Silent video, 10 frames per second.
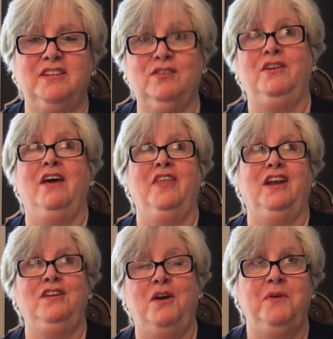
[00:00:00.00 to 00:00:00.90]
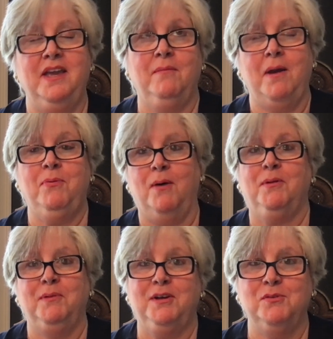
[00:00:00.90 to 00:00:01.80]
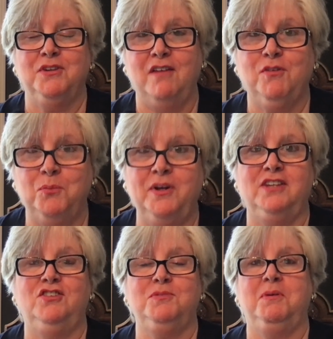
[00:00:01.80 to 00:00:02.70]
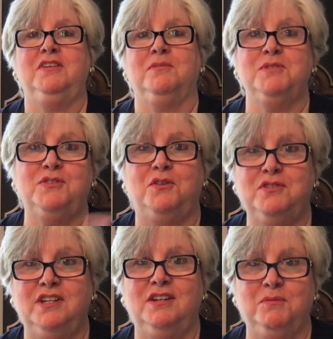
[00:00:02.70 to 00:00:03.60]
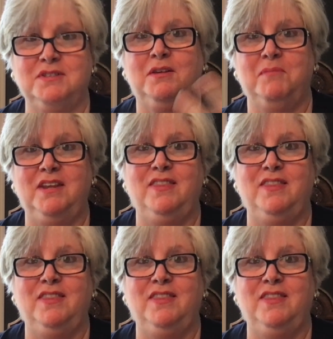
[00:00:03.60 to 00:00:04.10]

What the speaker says: So now that I know him, I probably will never win just because I'm associated with somebody